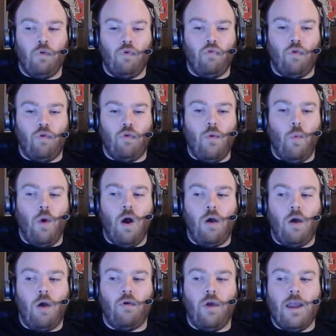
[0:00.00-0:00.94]
great
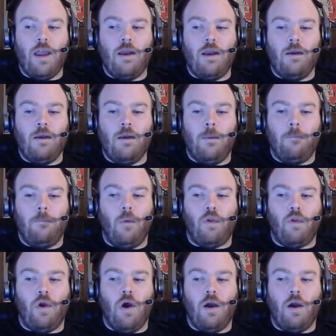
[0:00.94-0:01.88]
walk rate, but we're
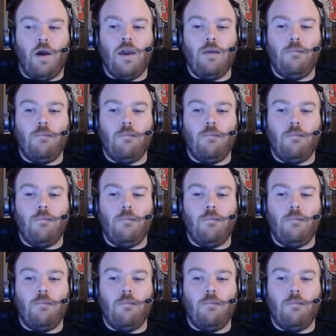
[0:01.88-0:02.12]
talking